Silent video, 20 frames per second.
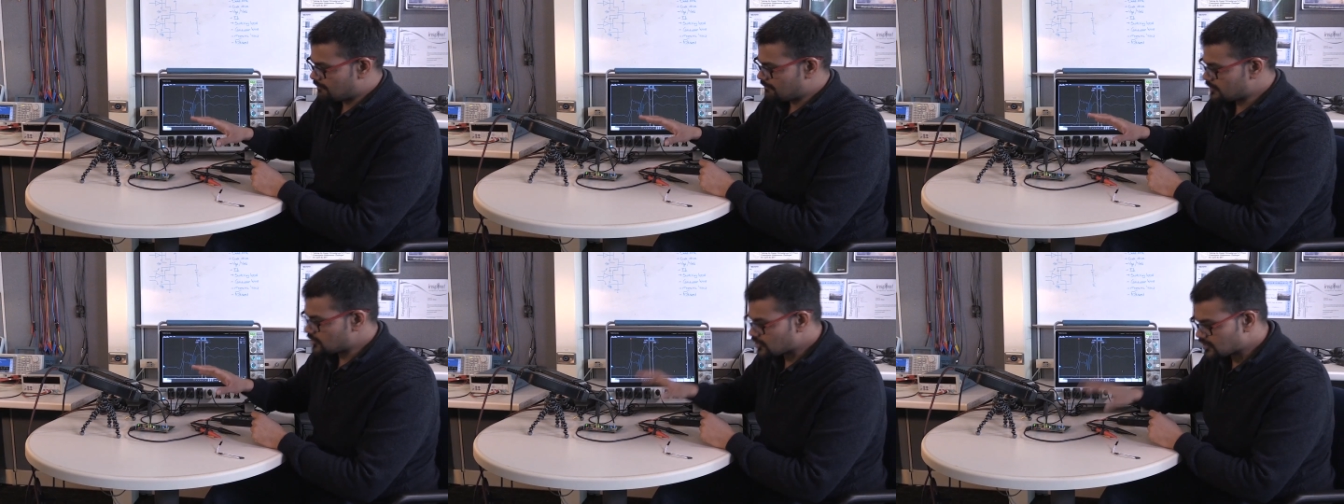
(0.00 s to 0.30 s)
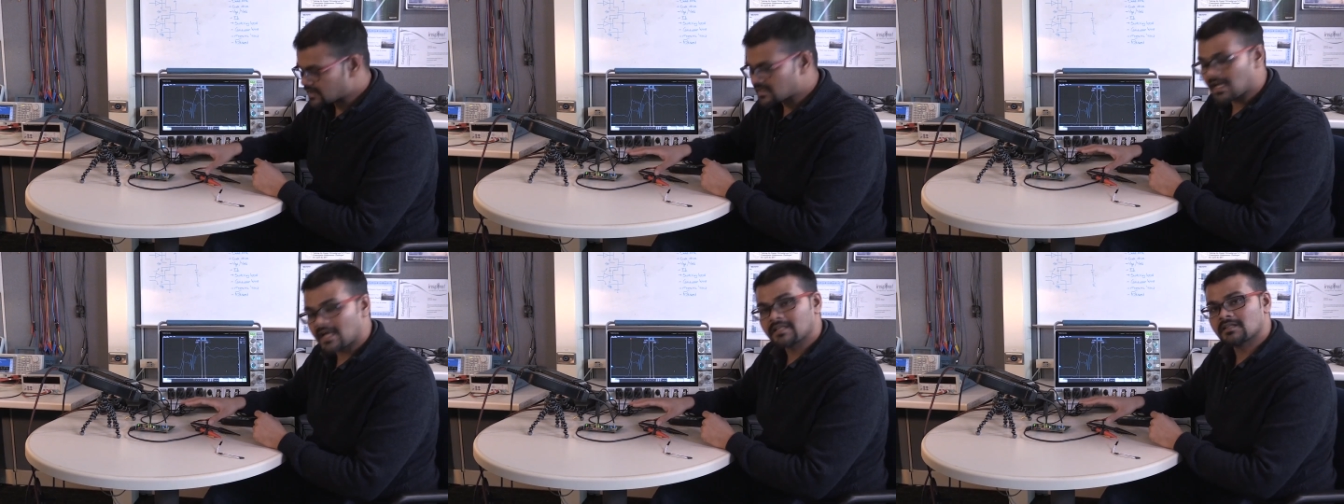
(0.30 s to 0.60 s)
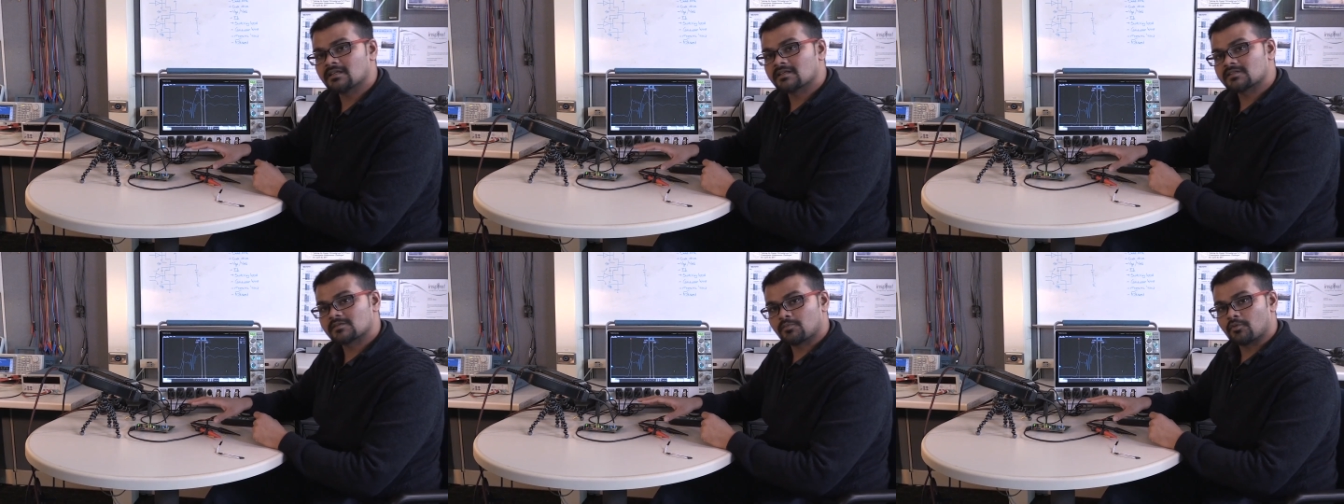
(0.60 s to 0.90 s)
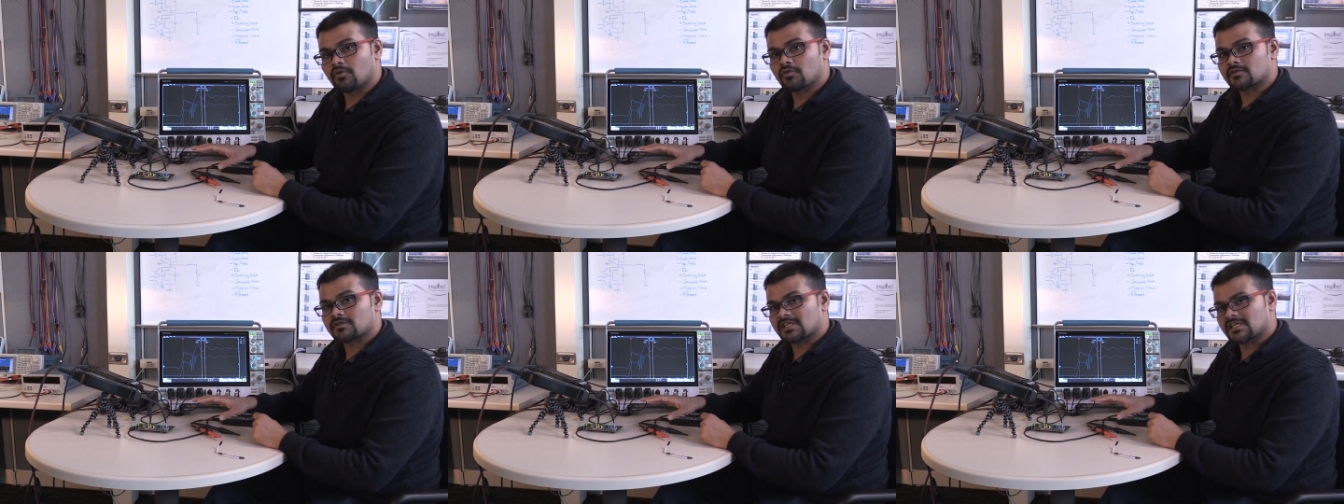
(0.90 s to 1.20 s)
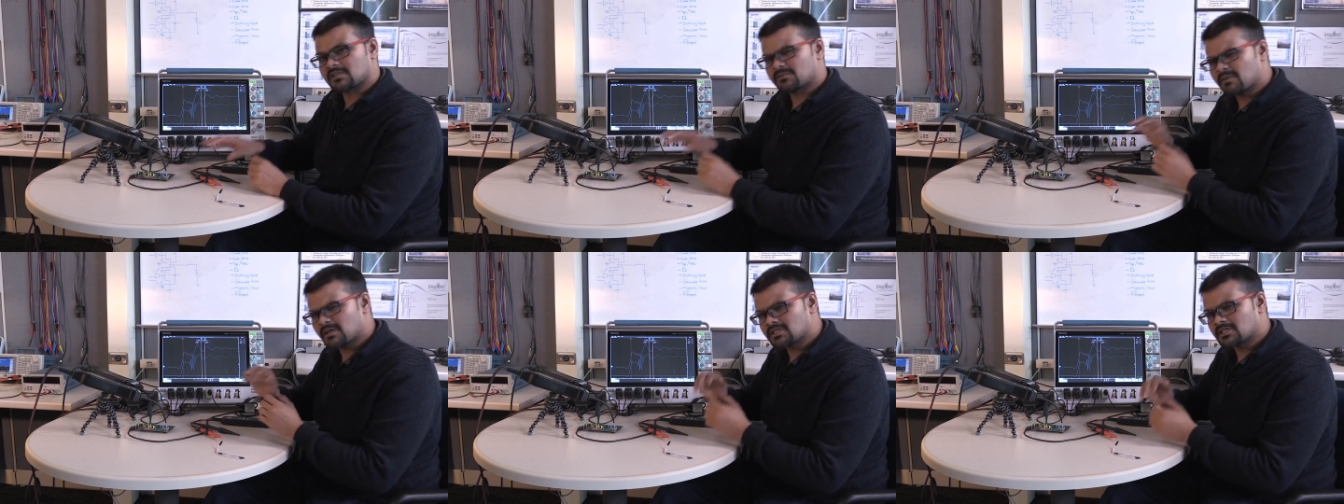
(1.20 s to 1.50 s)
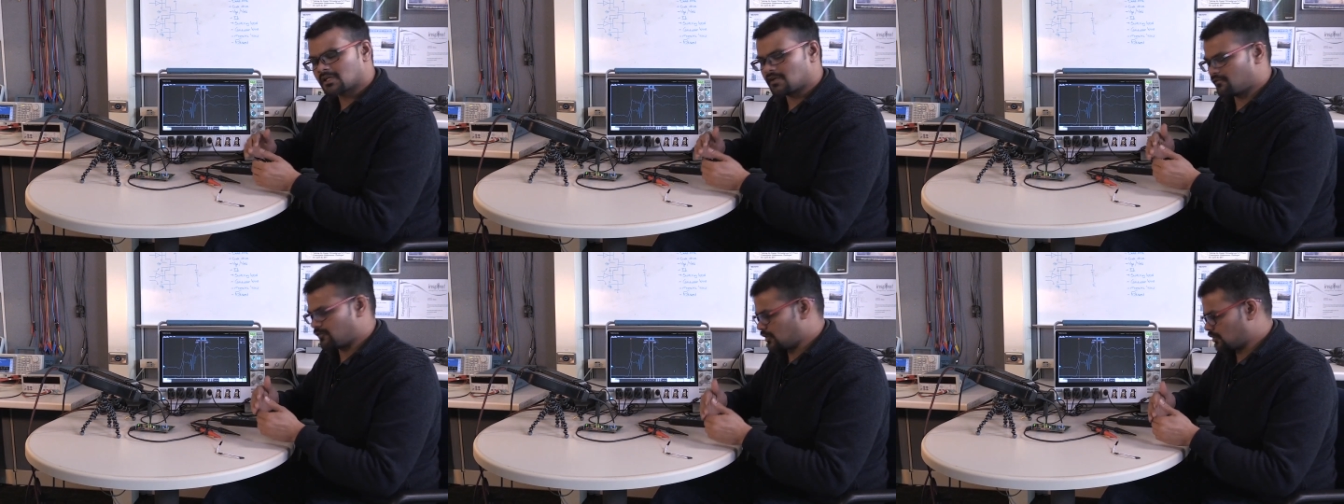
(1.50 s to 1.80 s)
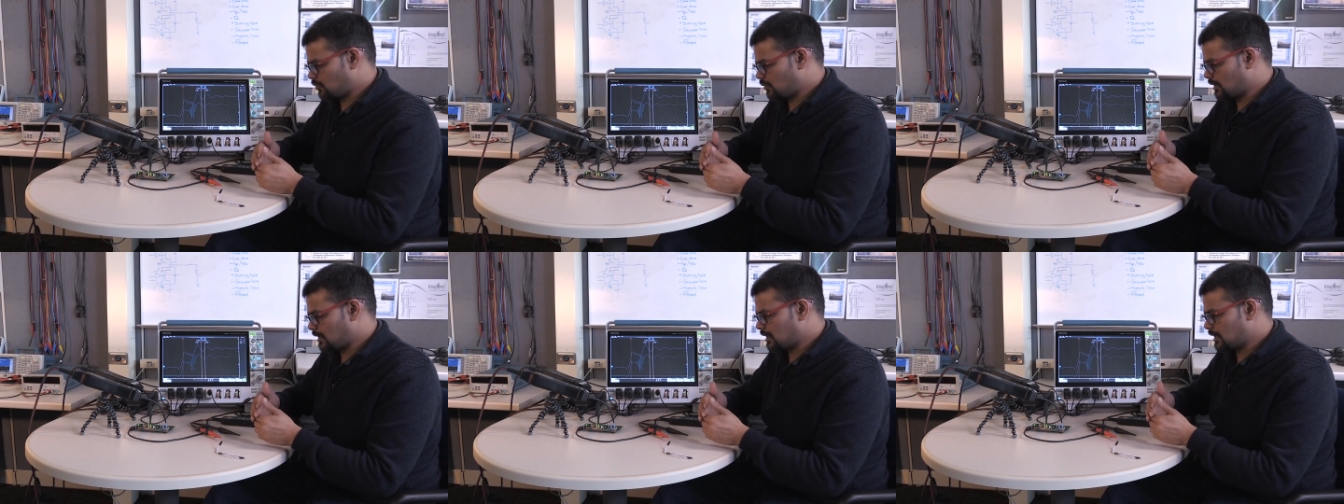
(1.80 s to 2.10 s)
when you design these boards especially if
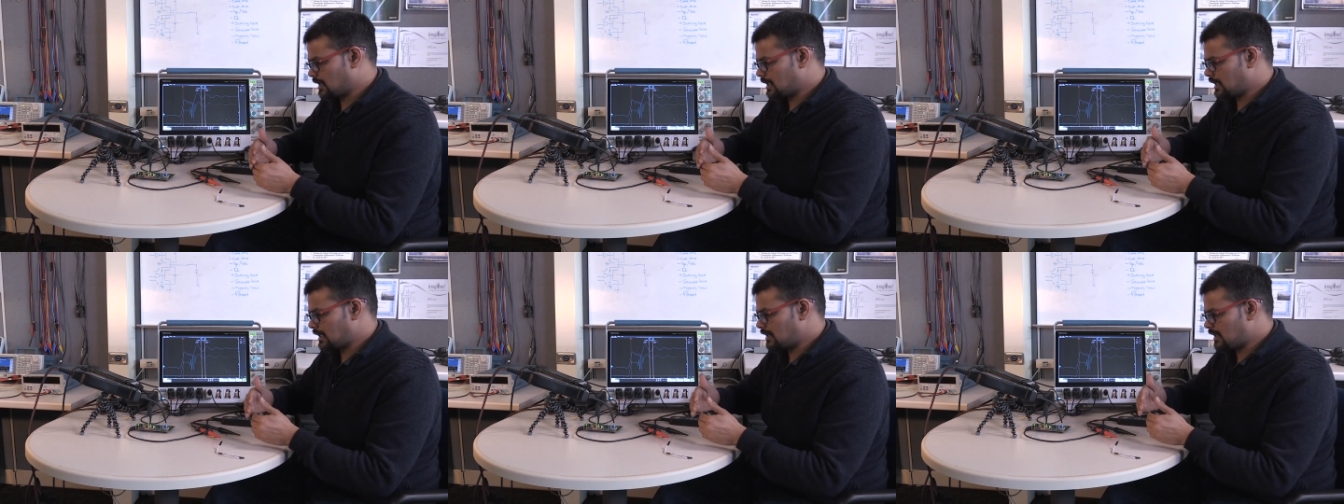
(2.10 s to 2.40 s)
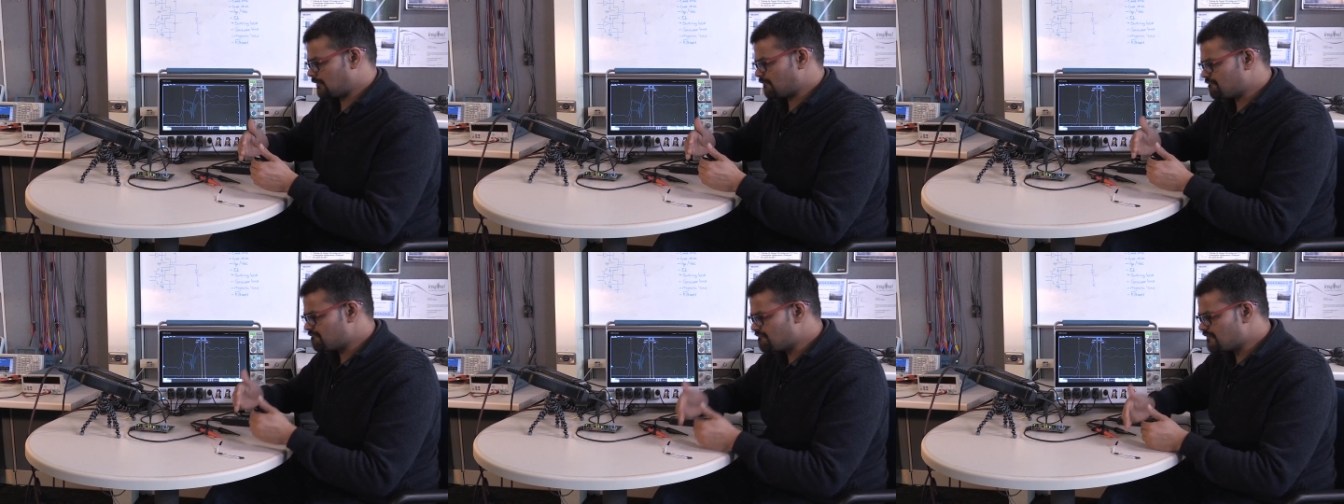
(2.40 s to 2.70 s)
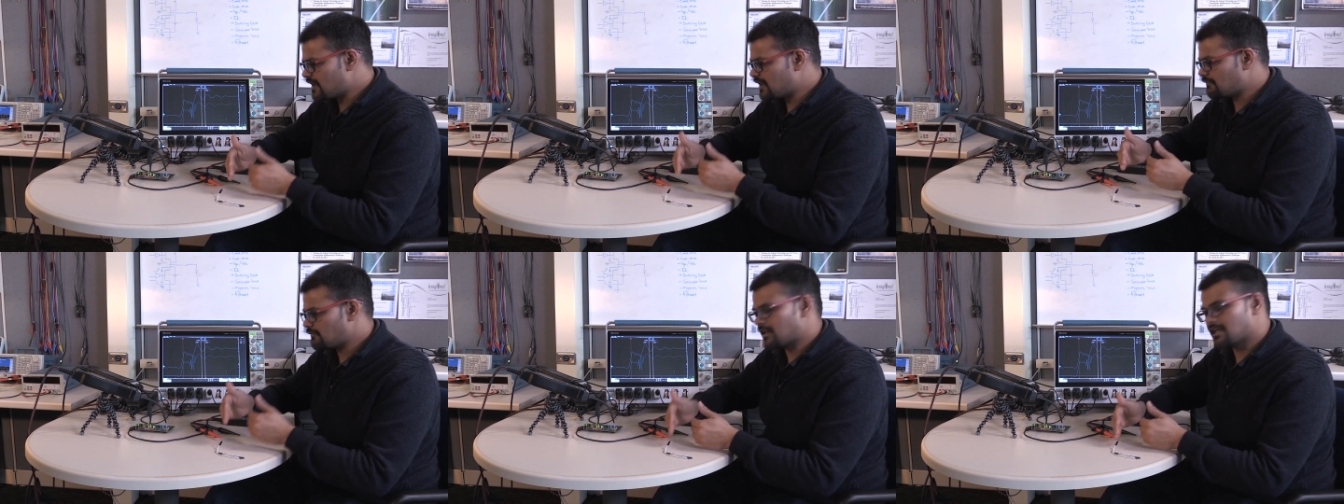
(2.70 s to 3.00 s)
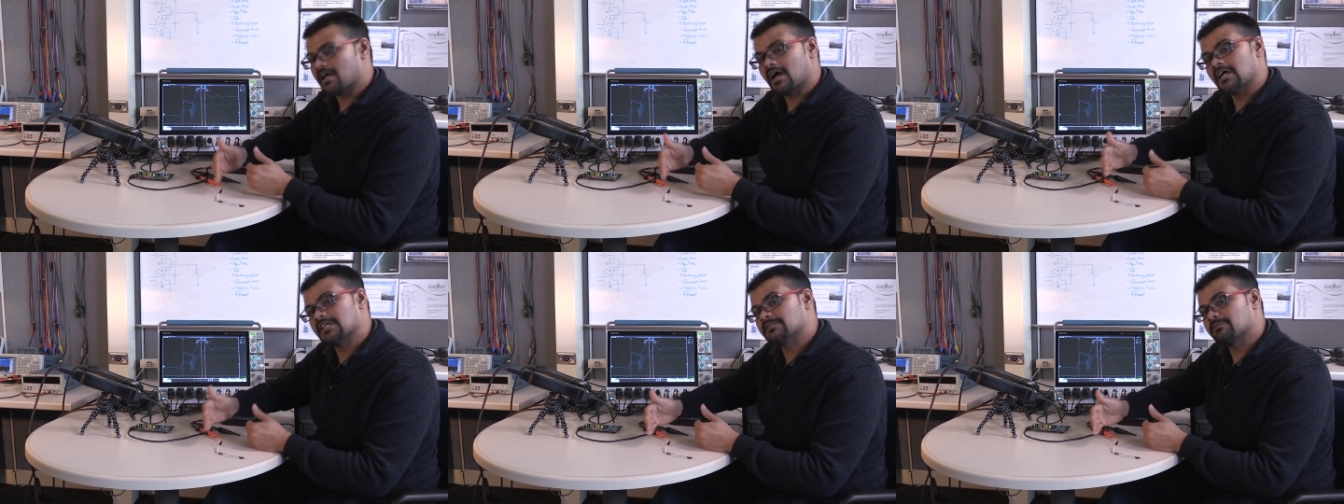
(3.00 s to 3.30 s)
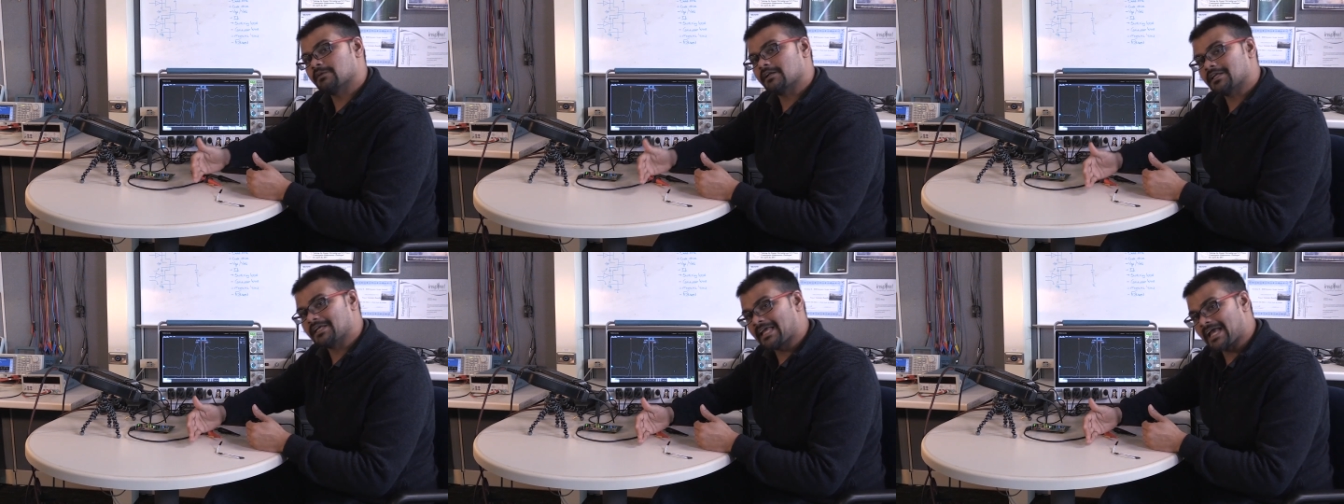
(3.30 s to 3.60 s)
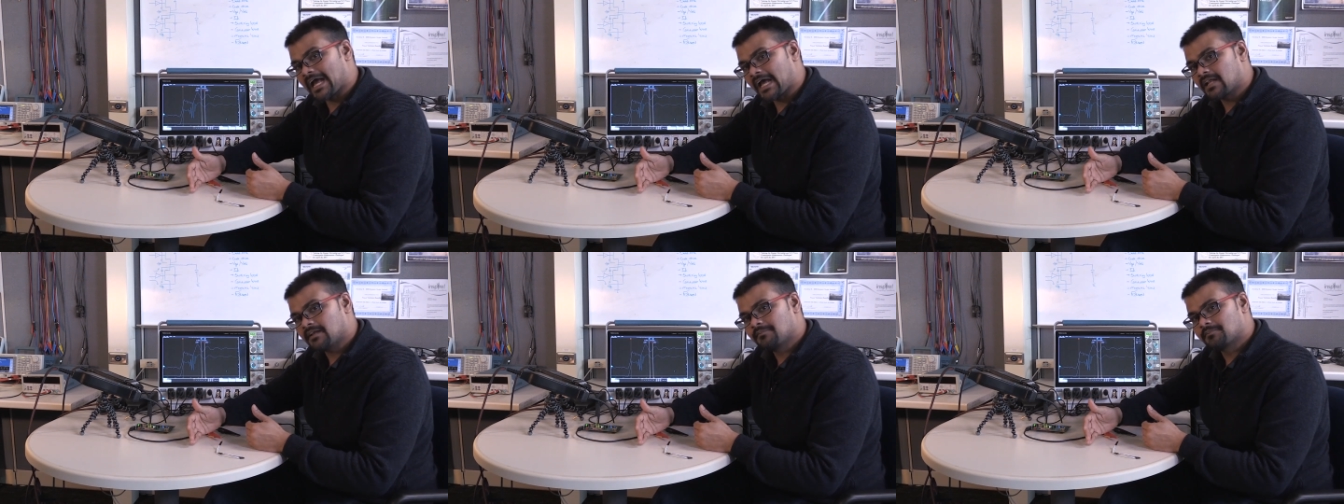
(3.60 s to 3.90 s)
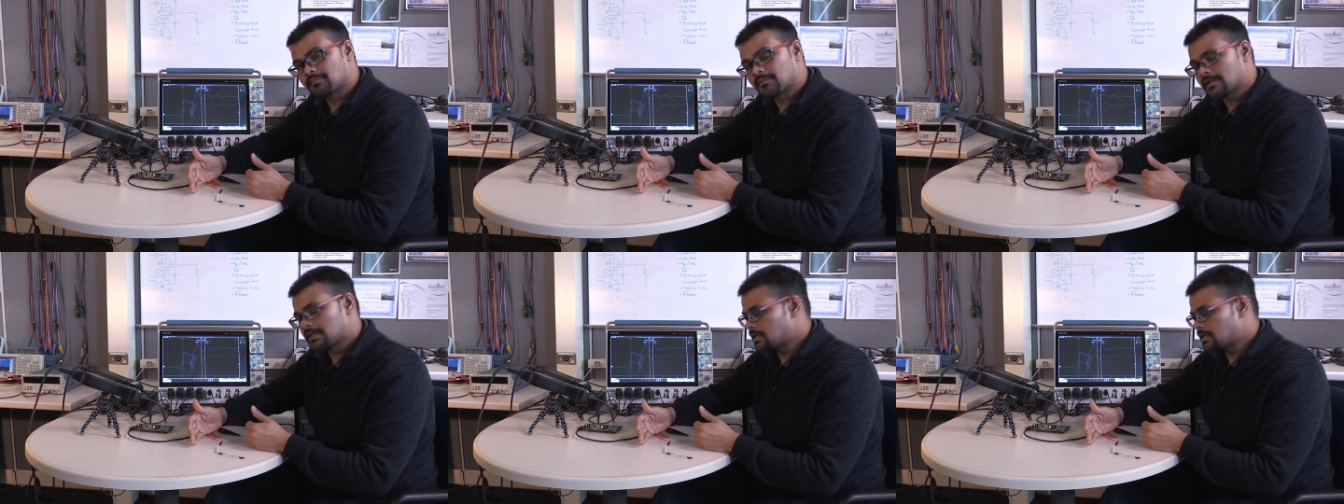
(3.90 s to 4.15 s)
you're doing very very high speed GaN